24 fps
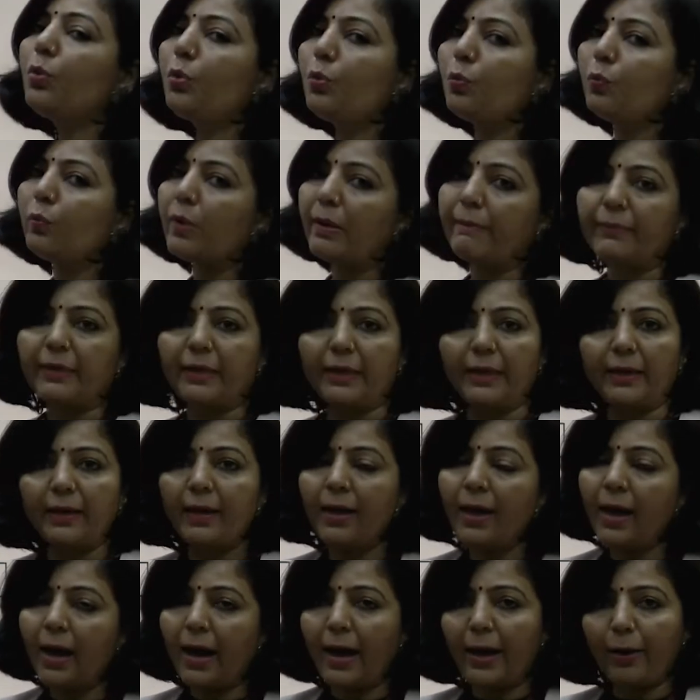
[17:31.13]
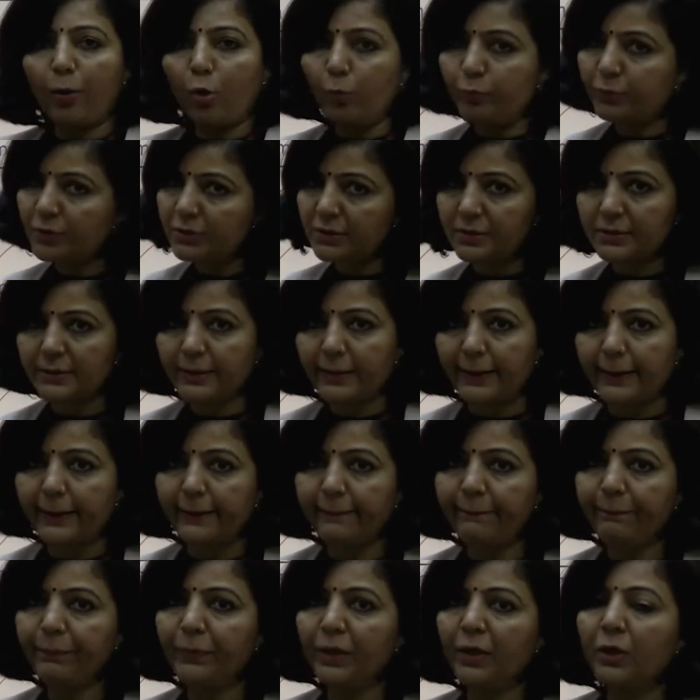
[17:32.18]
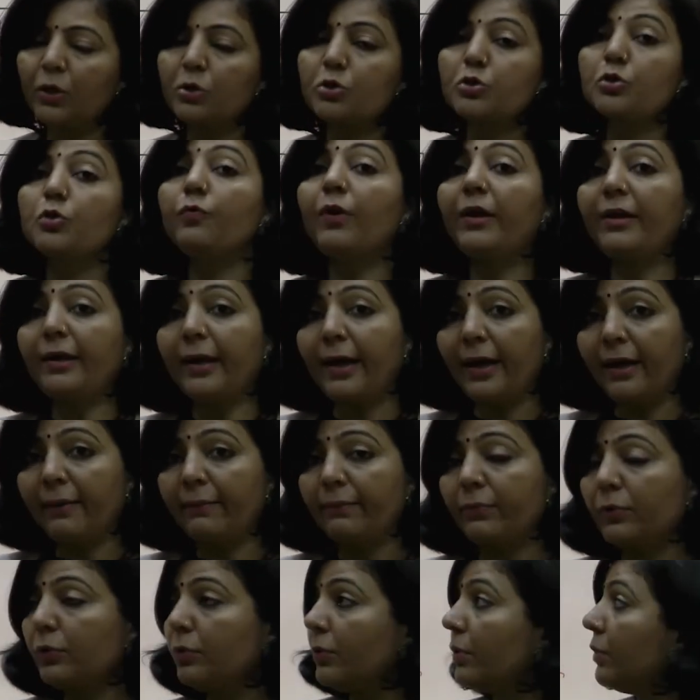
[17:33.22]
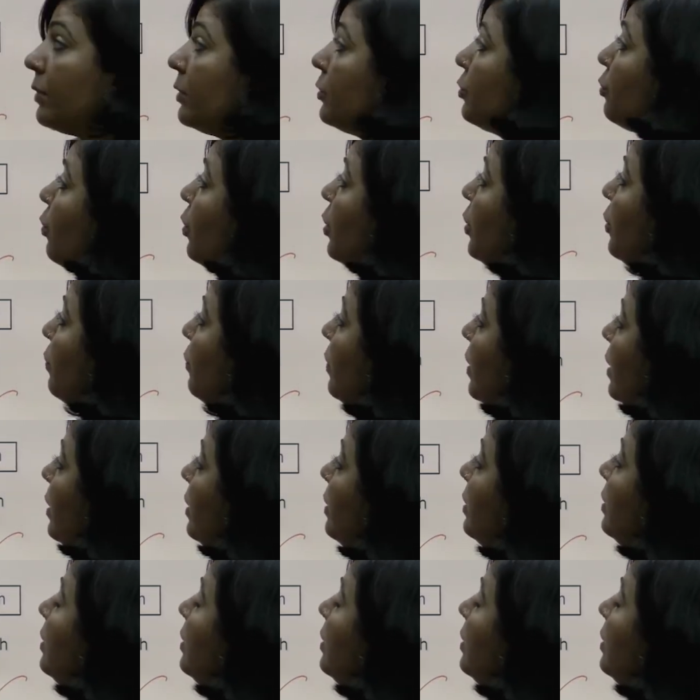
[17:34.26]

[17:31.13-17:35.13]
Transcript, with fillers: 2mk. I hope this is clear. So what I have uh, told you here